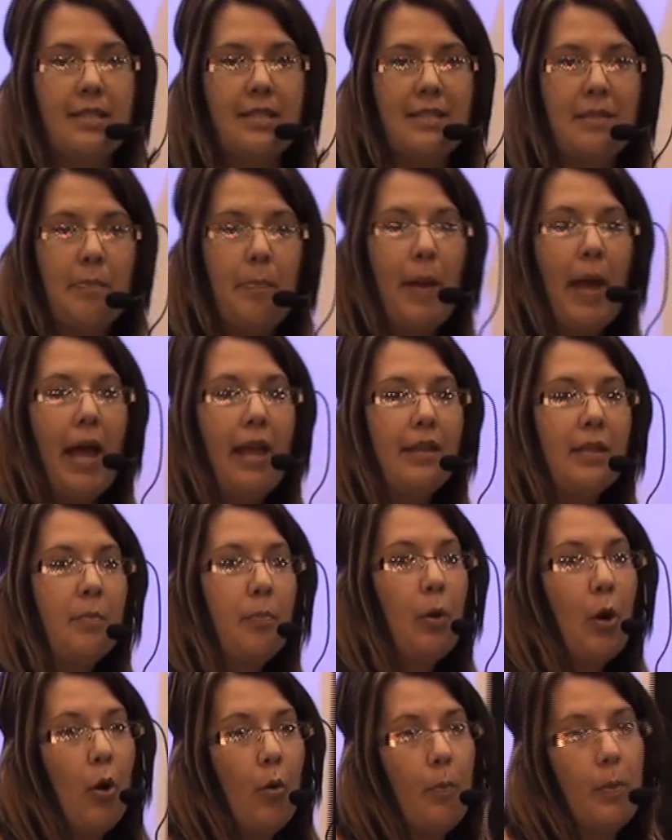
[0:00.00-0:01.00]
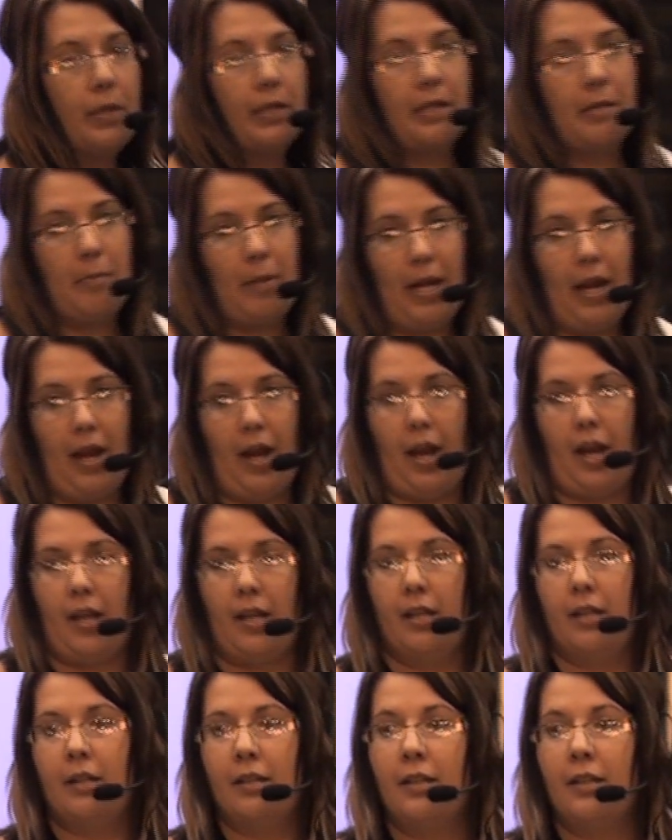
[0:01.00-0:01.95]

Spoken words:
is a polypropylene bag.